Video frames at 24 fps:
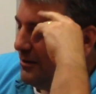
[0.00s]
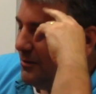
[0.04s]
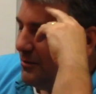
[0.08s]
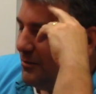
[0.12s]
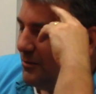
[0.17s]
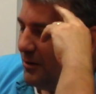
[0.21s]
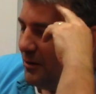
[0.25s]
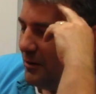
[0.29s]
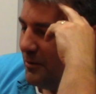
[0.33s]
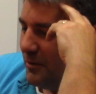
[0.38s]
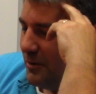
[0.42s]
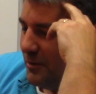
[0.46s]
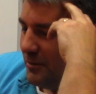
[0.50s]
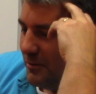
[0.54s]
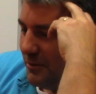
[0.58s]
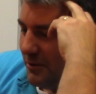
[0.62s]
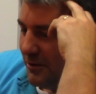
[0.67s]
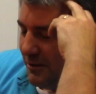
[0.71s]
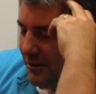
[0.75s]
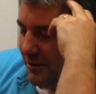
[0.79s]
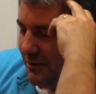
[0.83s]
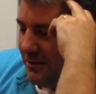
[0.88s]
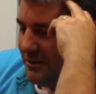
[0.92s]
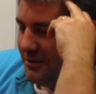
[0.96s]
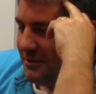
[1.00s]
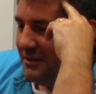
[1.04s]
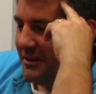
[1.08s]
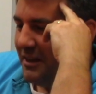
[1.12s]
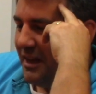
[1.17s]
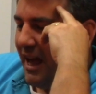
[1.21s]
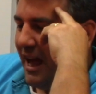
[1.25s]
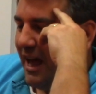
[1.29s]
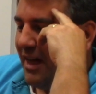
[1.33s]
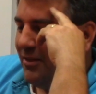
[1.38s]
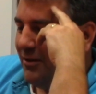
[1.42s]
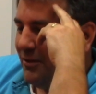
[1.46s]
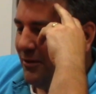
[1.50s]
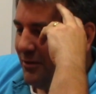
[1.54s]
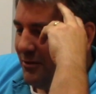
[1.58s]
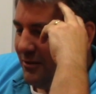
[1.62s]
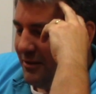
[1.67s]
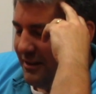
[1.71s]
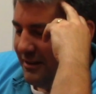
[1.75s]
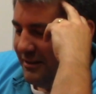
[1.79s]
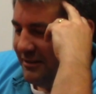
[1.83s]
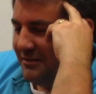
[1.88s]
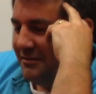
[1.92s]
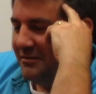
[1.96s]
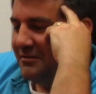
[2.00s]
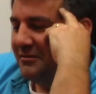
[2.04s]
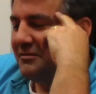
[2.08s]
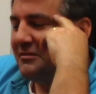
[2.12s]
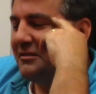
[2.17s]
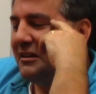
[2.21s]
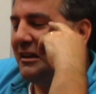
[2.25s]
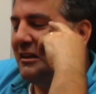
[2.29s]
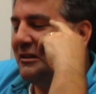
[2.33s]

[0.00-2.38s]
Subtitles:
where we will gather and